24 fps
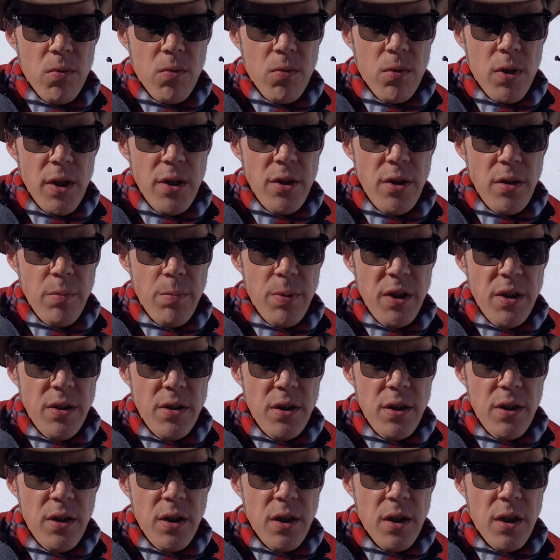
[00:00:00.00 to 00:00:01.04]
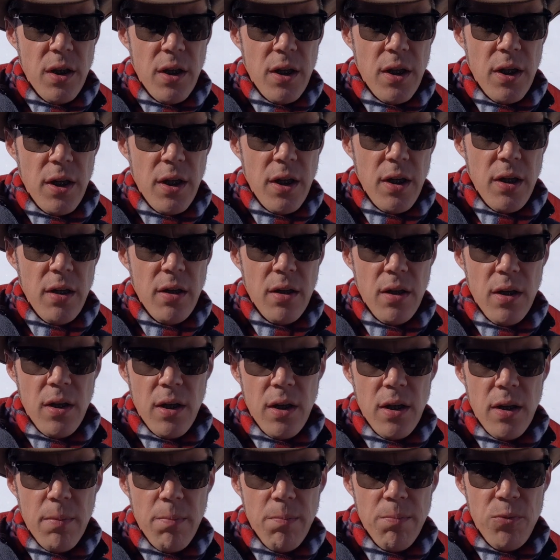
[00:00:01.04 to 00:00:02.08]
YTPC guy,
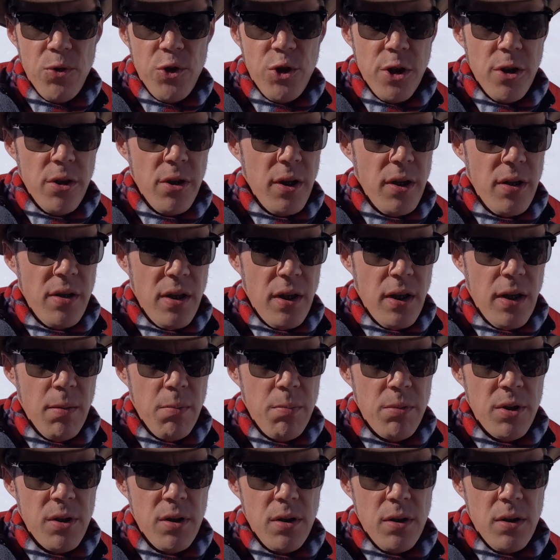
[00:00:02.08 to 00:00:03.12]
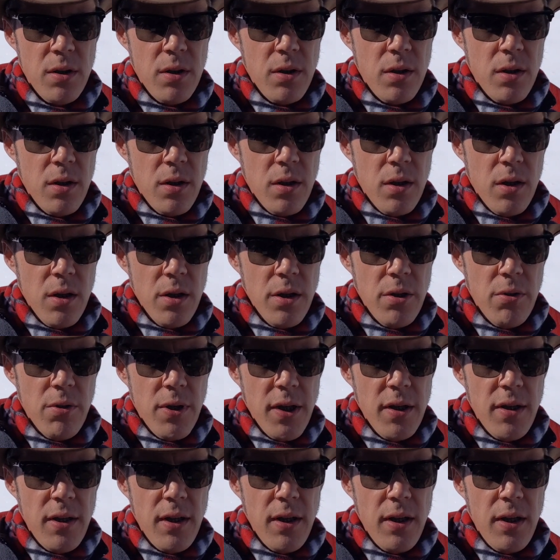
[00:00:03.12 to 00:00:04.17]
Gently Tamped, although I
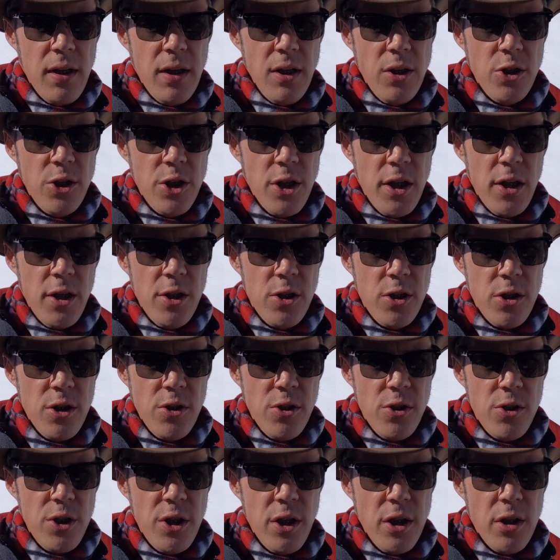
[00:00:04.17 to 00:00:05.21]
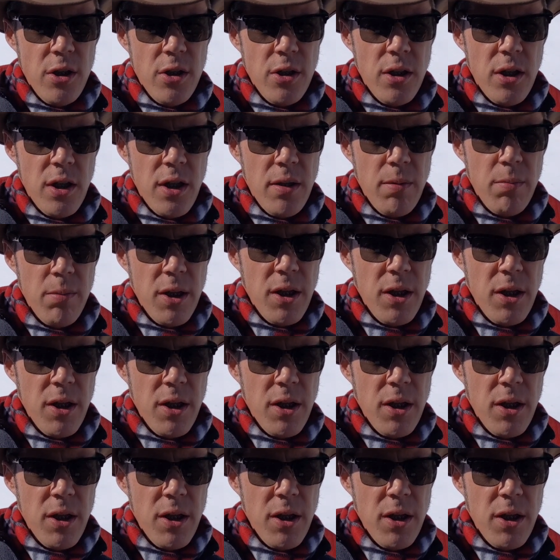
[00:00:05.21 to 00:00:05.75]
think he changed his channel name,